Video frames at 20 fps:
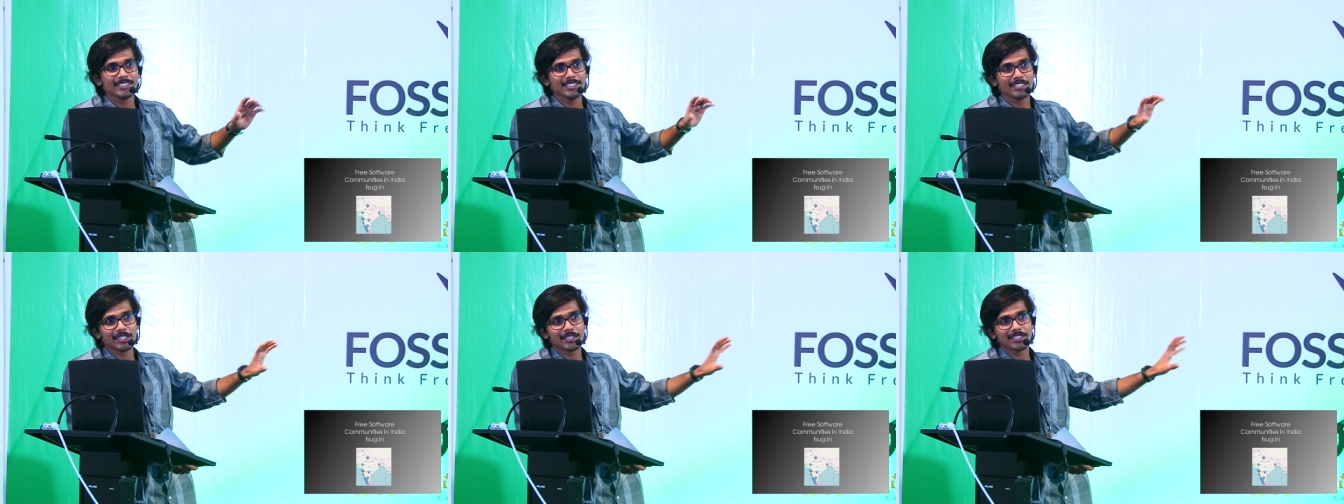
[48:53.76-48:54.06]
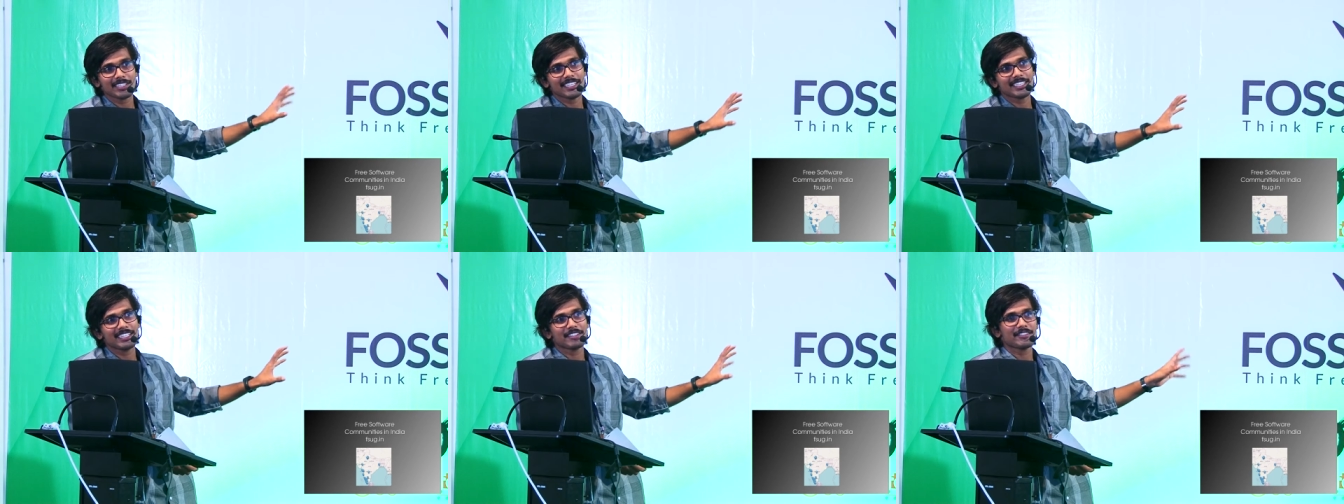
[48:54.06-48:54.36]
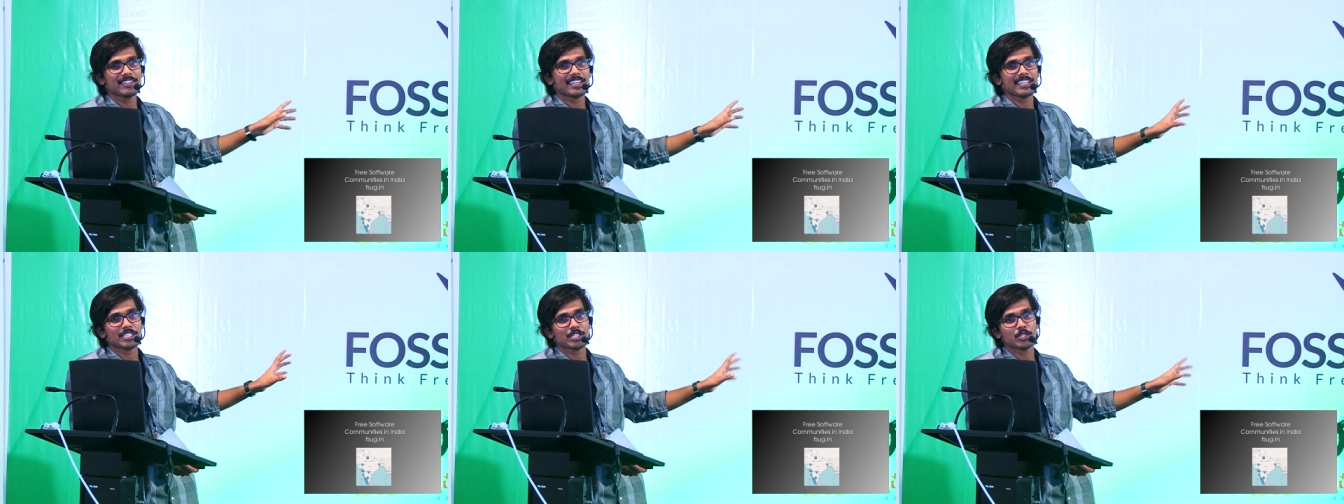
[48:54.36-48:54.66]
not that
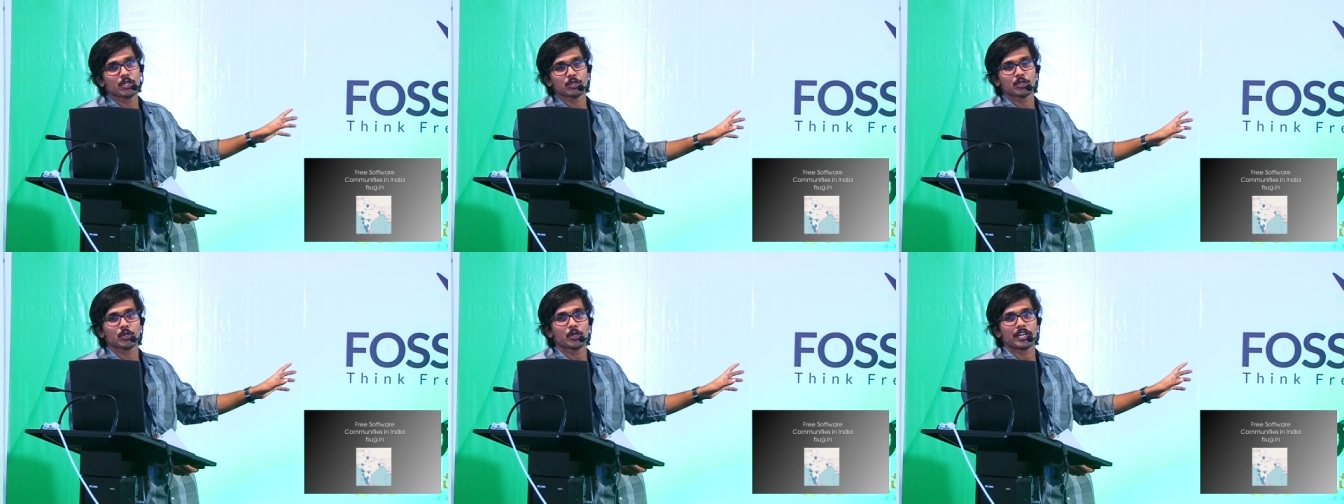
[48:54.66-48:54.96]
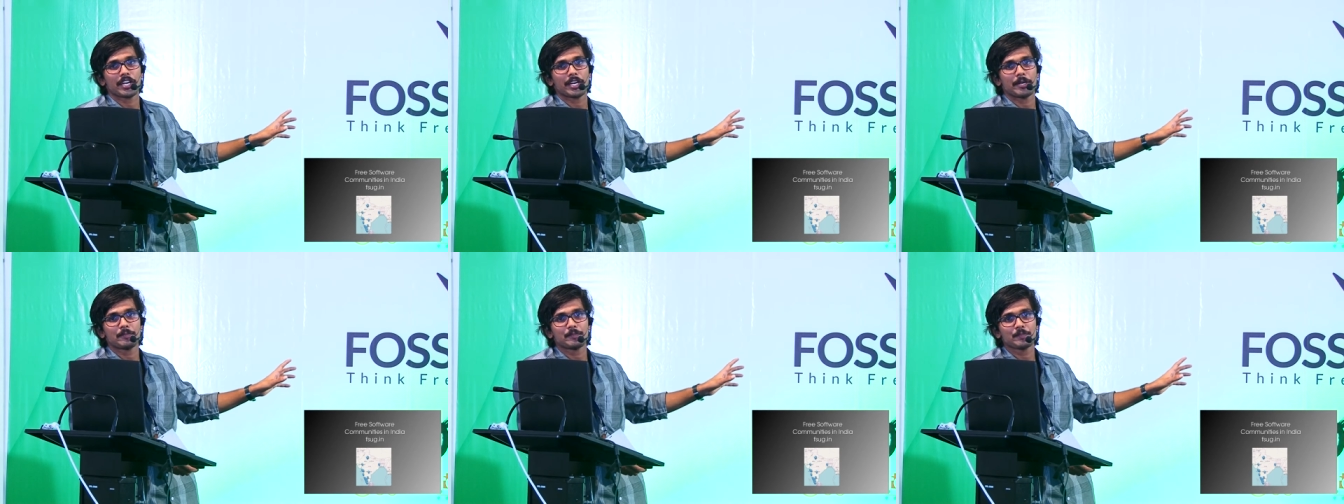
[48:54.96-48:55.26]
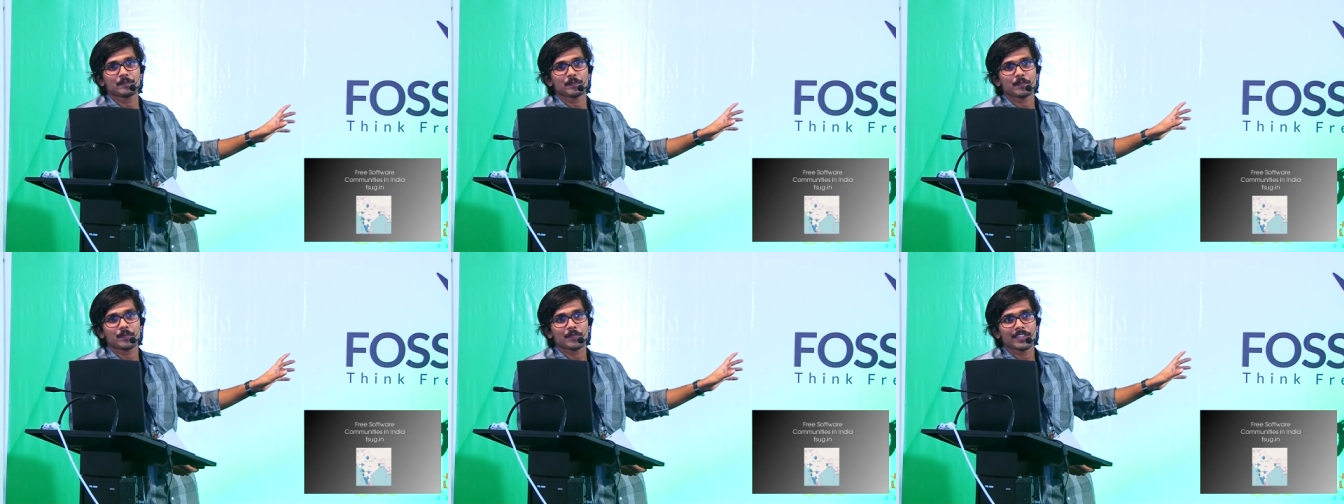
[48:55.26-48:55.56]
difficult as North Korea.
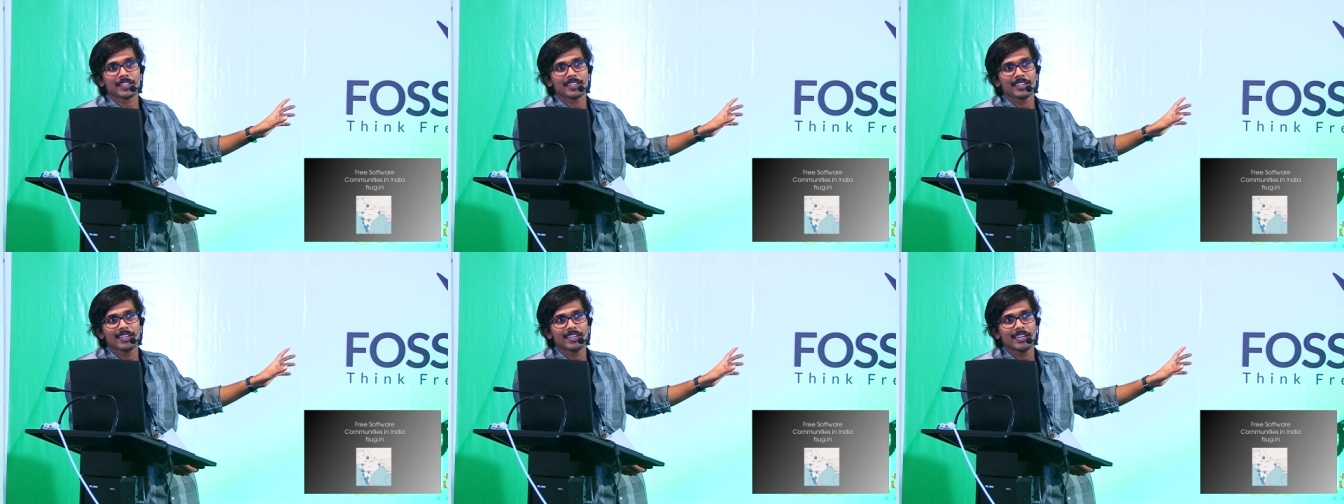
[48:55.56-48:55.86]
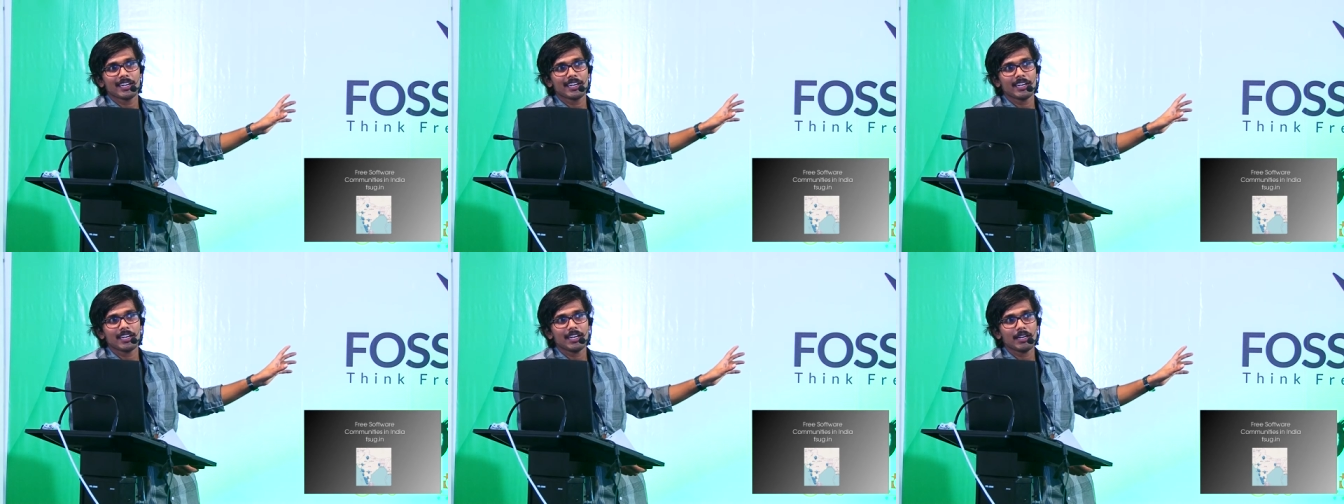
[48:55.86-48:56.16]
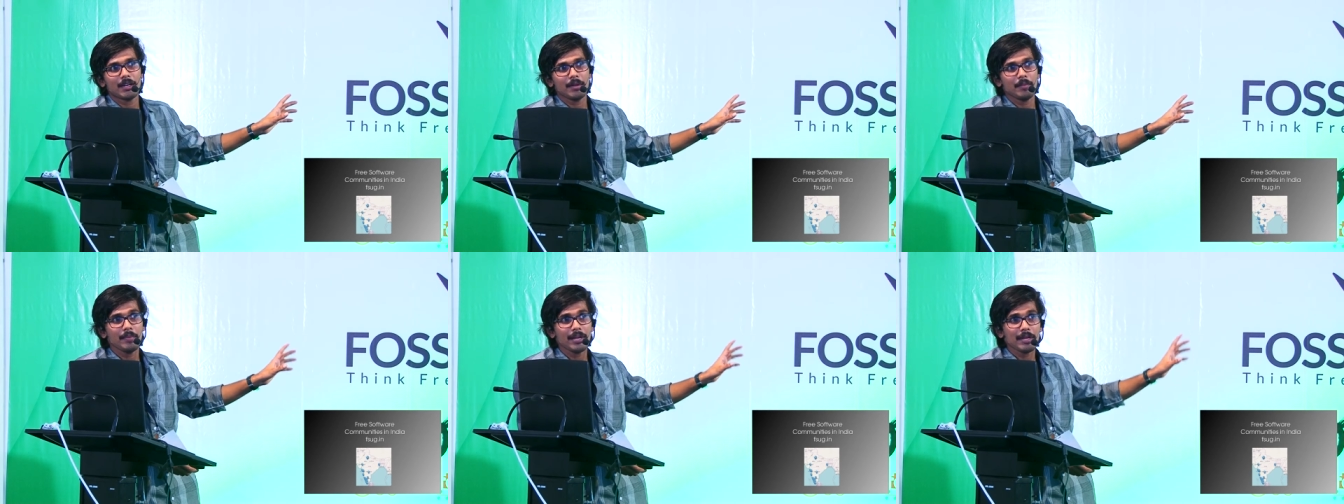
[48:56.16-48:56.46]

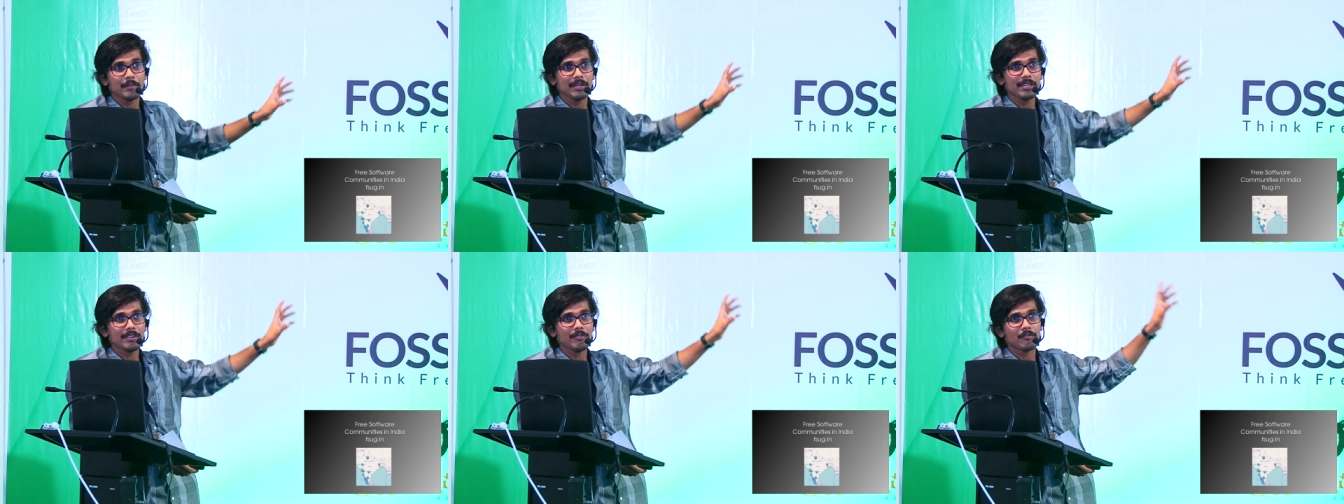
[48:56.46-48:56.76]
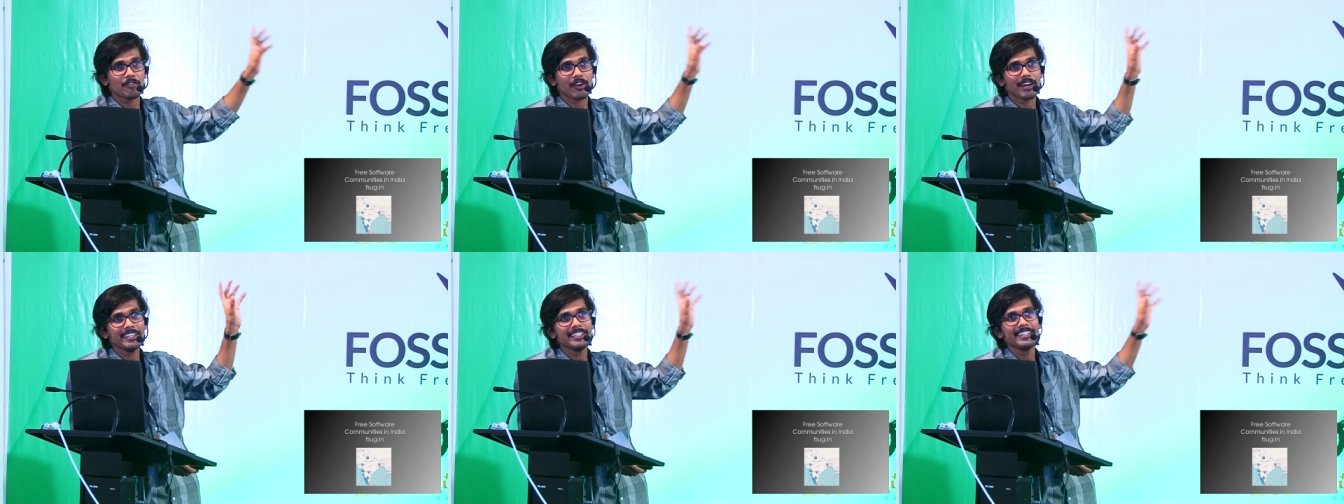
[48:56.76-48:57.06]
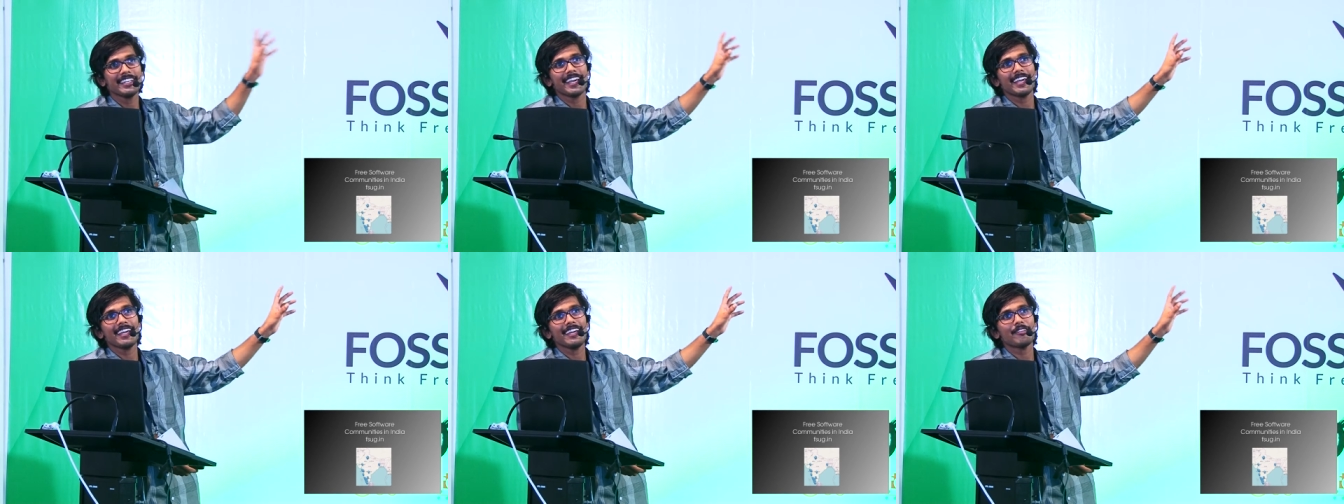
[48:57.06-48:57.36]
Maybe one
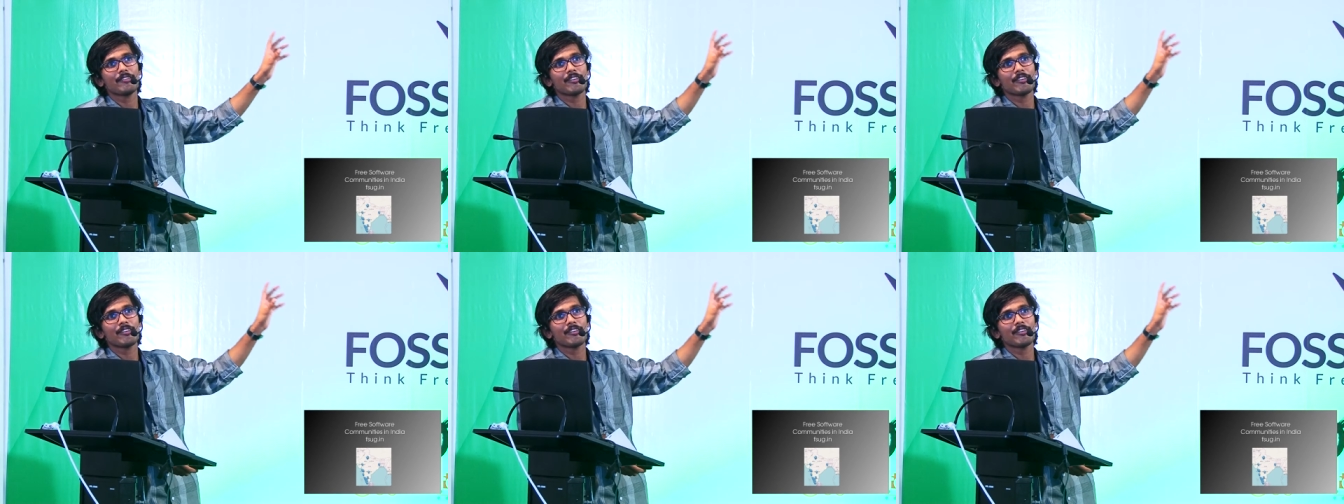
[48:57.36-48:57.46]
day,